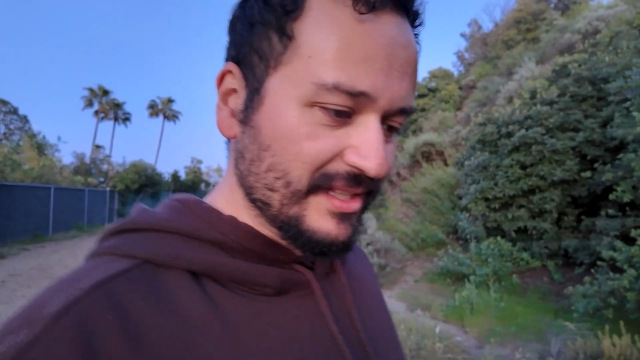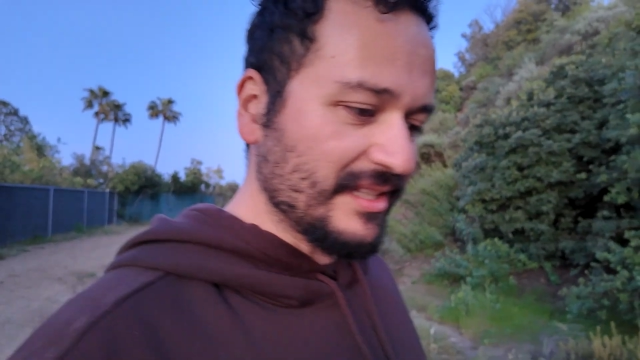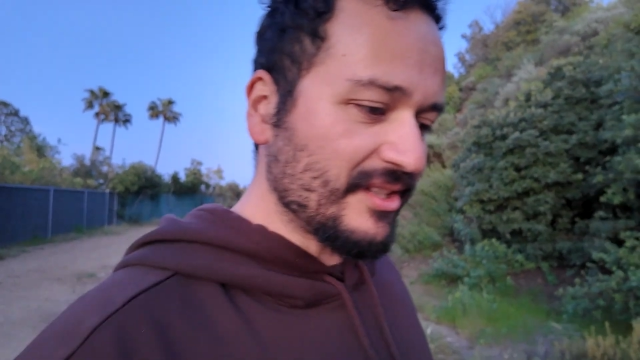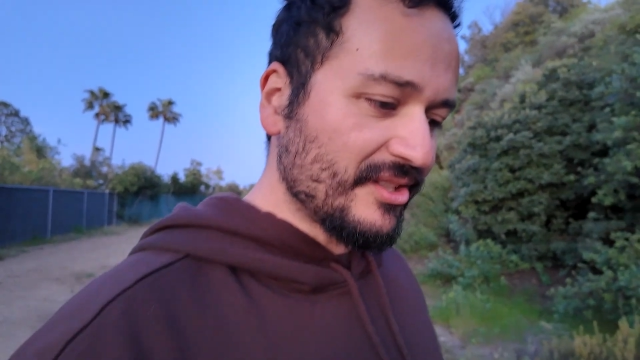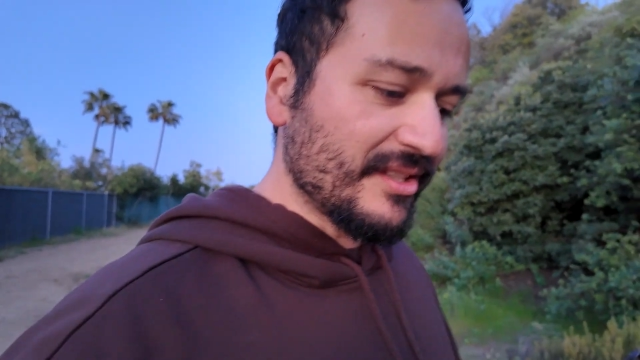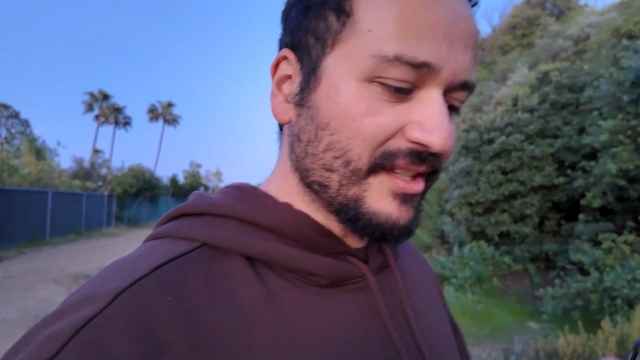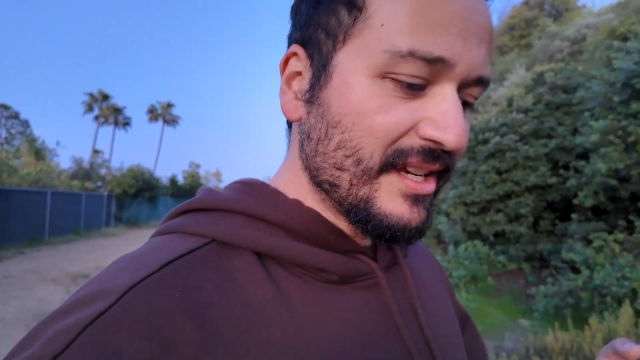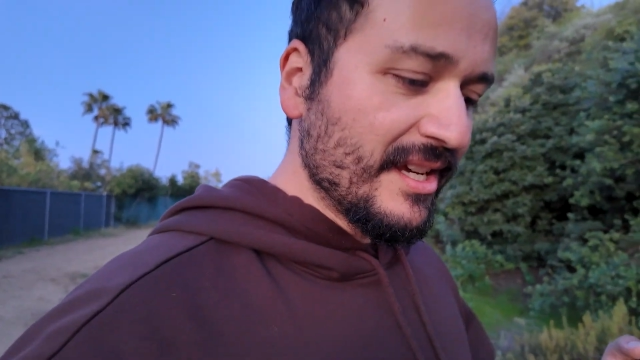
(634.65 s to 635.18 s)
It
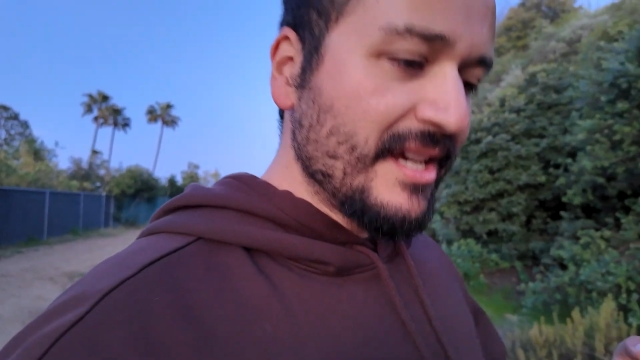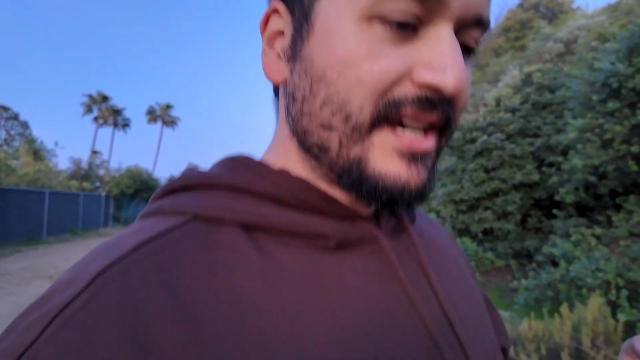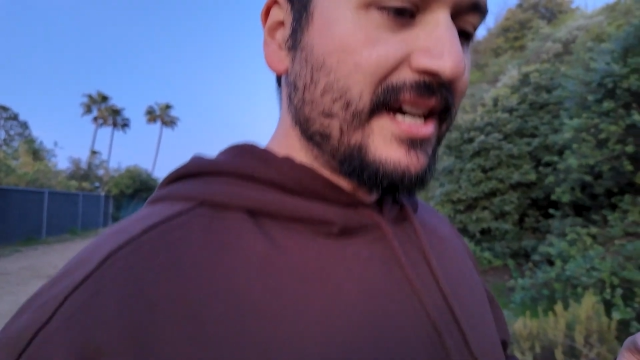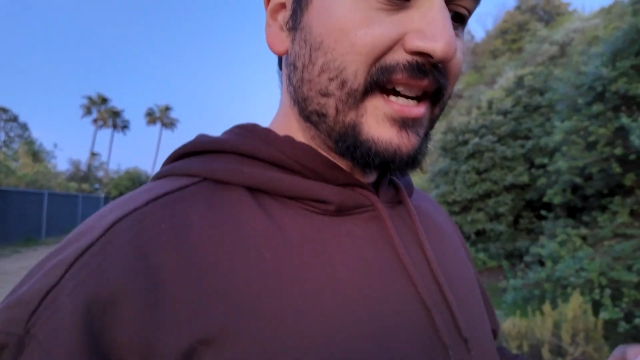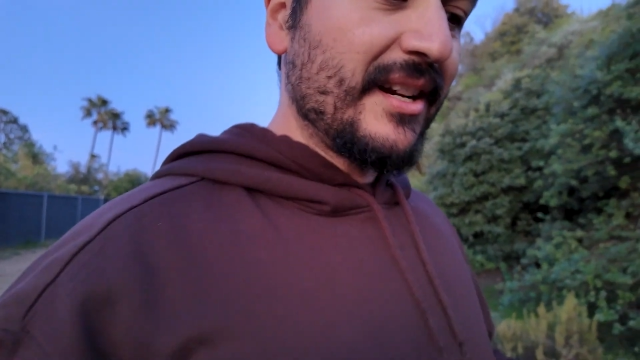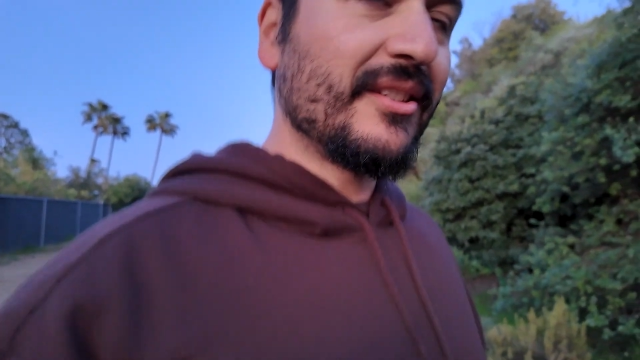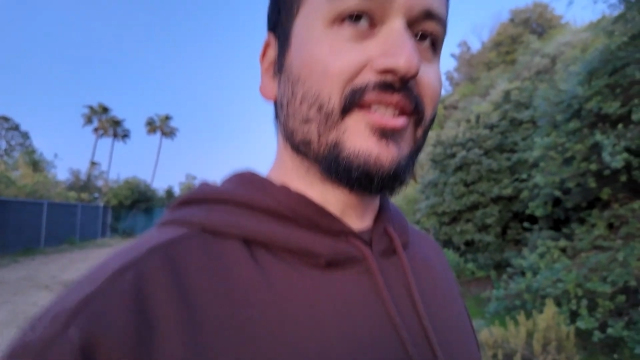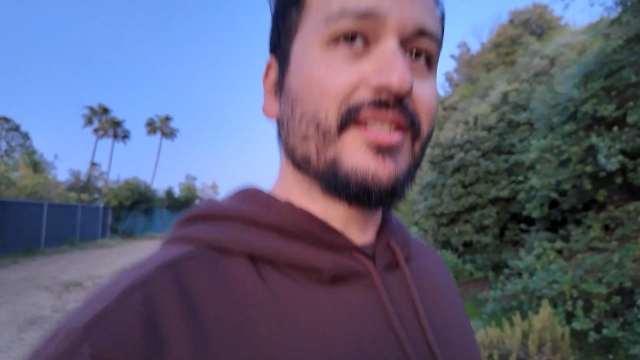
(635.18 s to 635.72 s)
just,
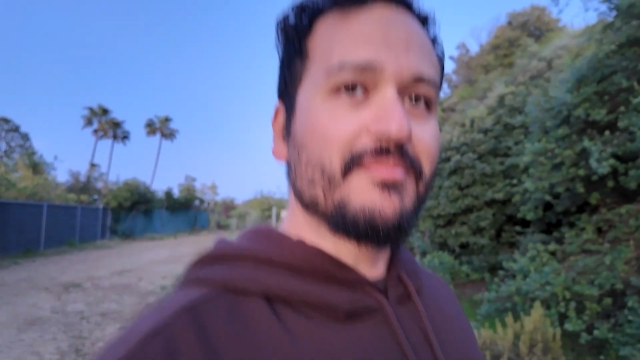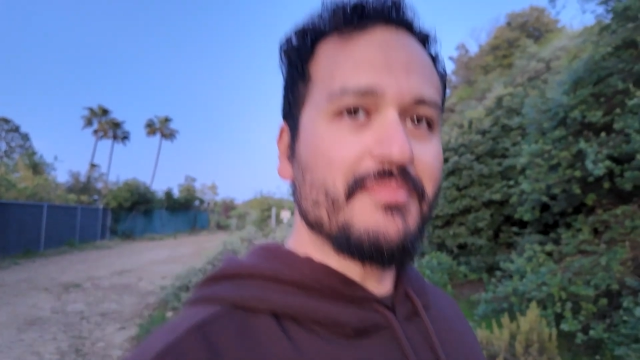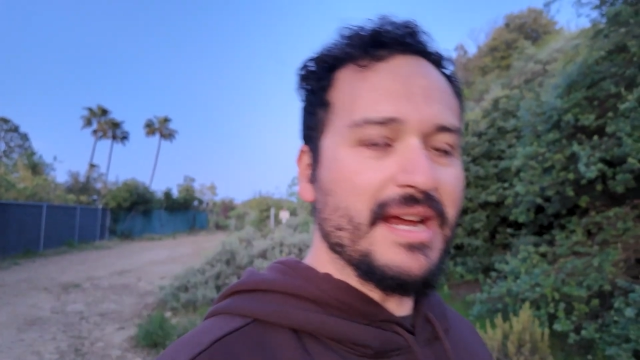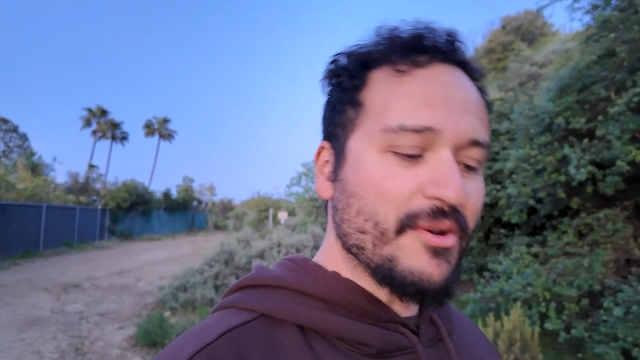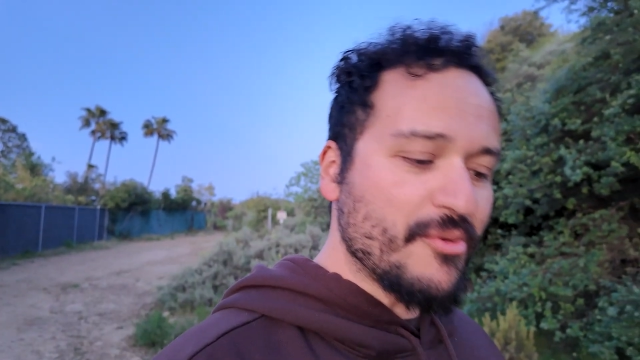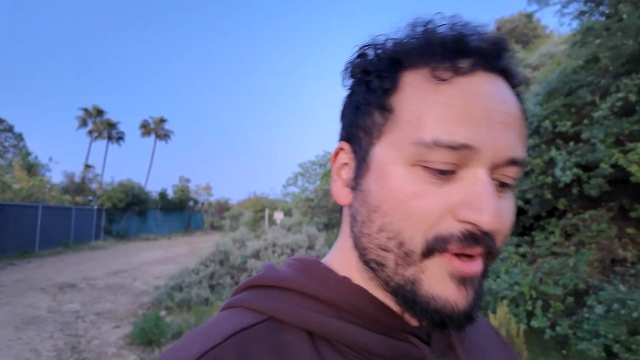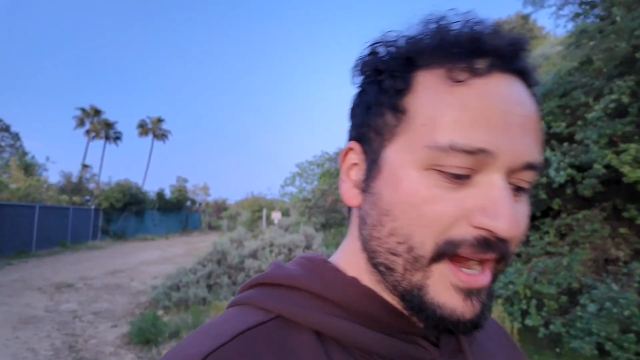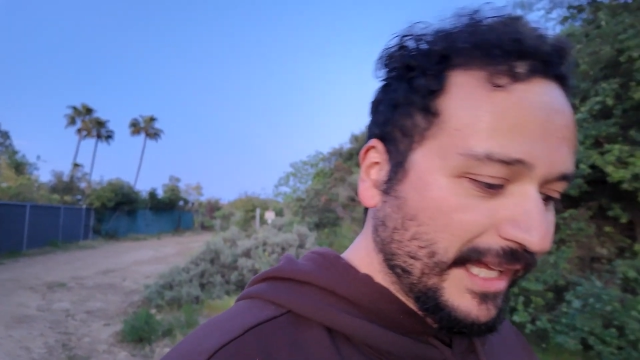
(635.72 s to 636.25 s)
I don't know,
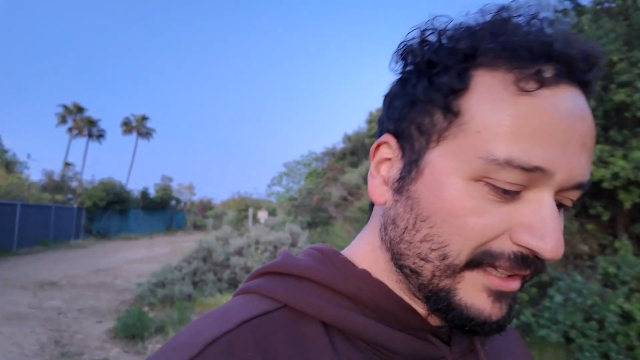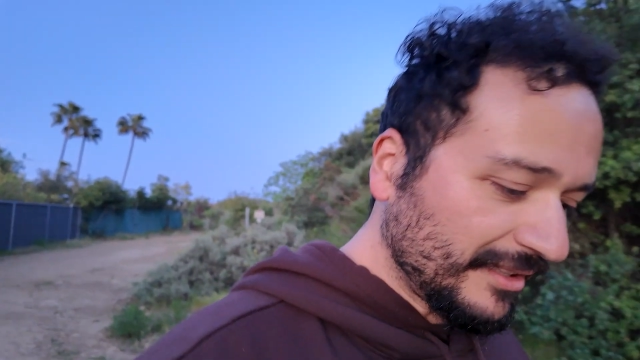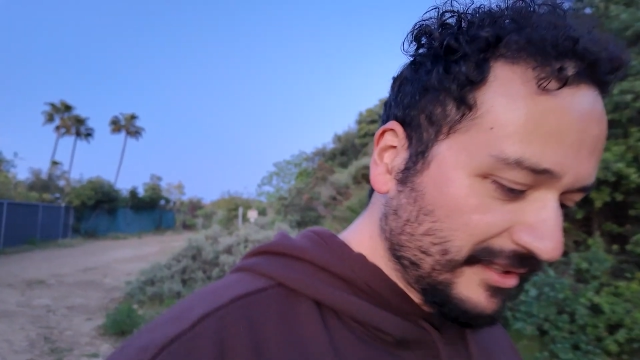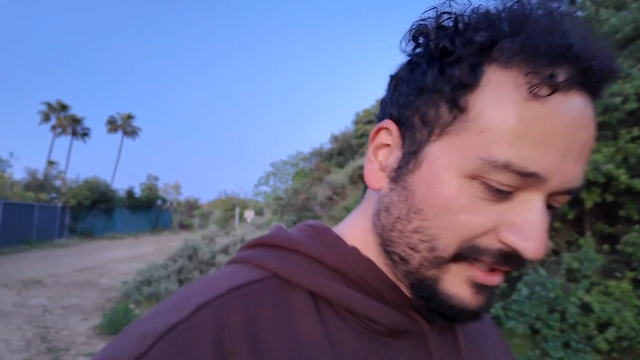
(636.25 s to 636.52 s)
my weight